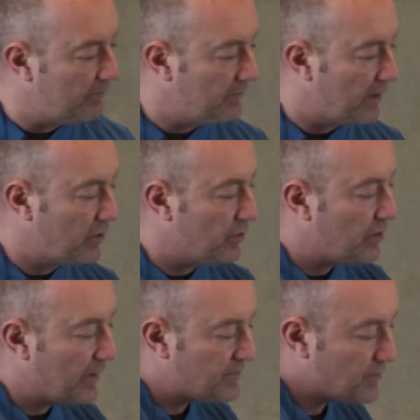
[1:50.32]
a
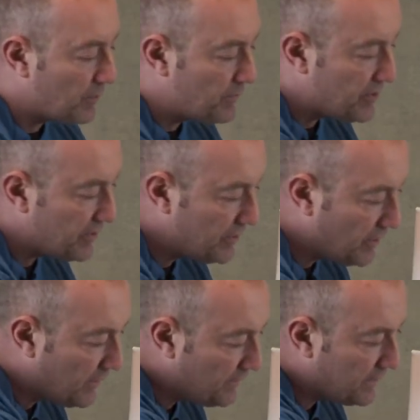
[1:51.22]
good absorption
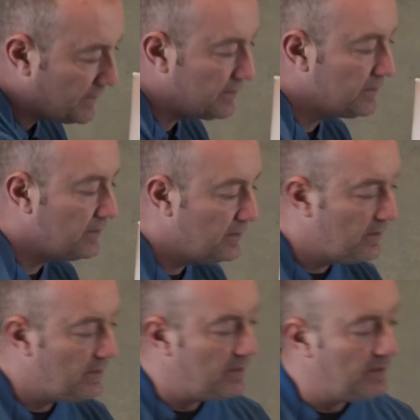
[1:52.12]
of
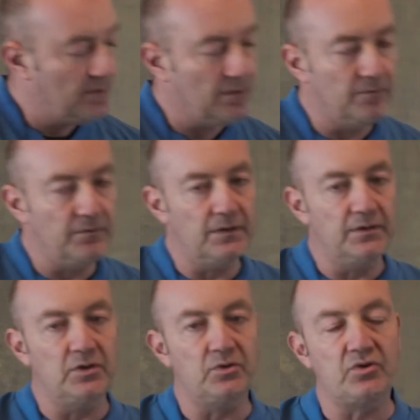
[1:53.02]

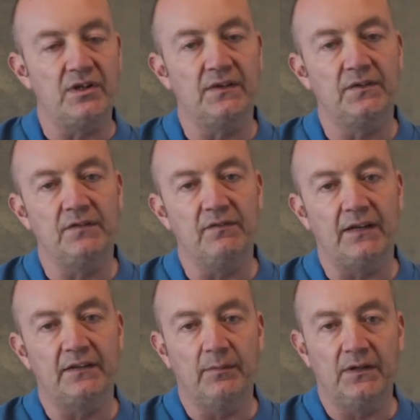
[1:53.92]
nutrients and
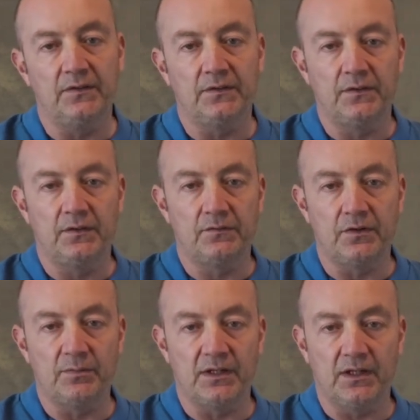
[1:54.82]
vitamins
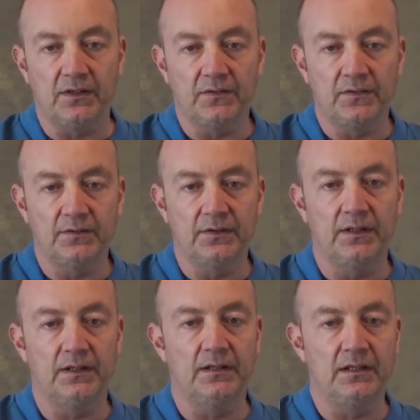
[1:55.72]
from the gut.
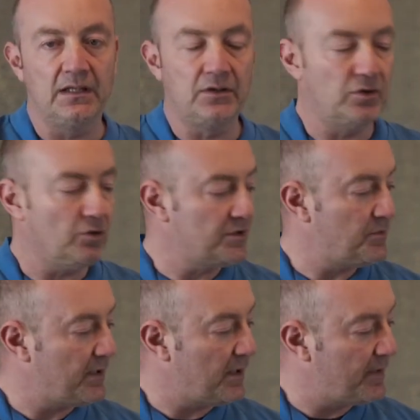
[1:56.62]
It could
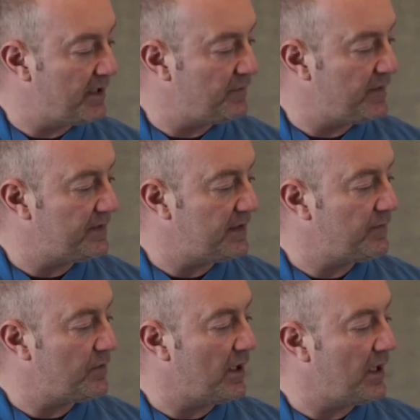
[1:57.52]
also be a benefit
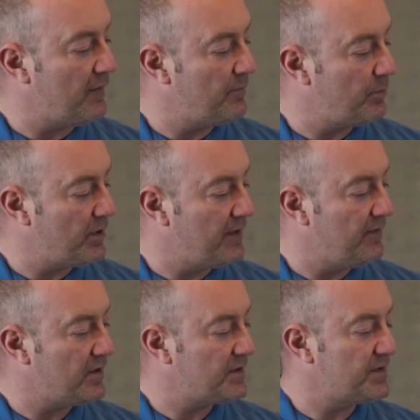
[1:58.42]
if you have
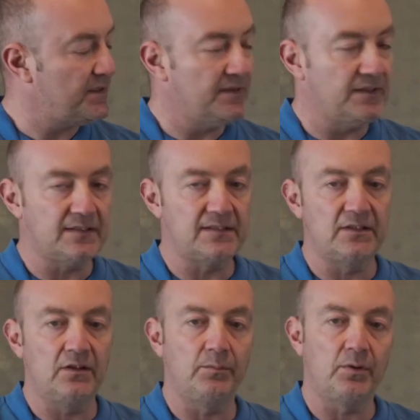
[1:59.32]
previous
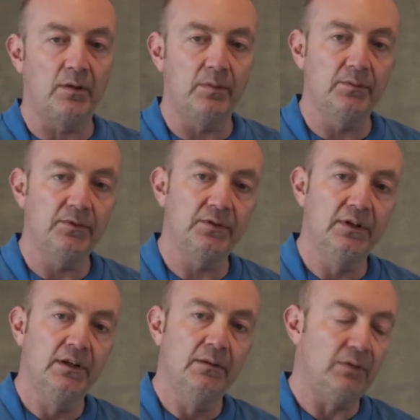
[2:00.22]
intestinal problems,
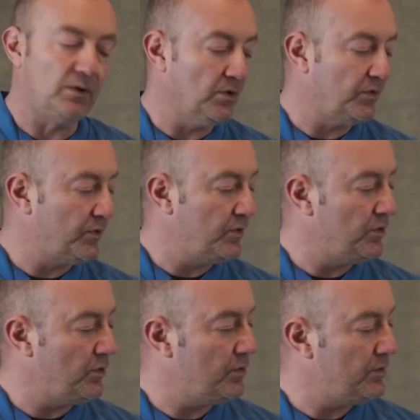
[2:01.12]
because
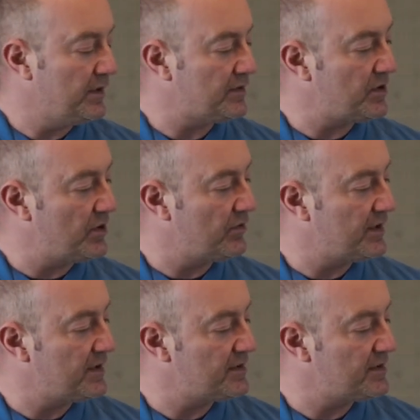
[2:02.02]
the surgery does